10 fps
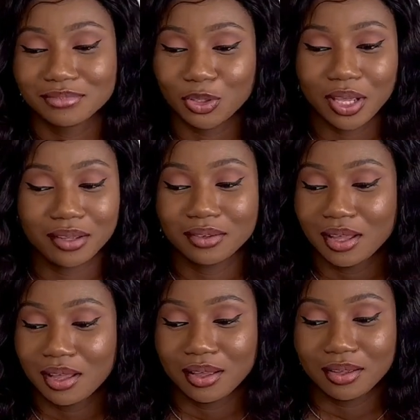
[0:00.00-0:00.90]
Okay,
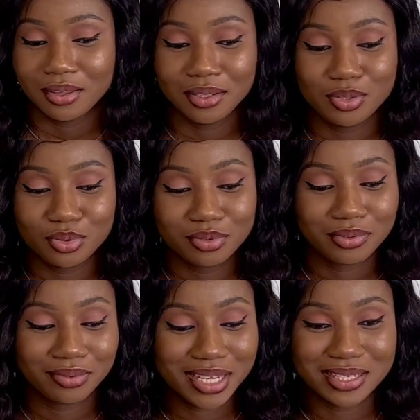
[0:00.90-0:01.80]
it took less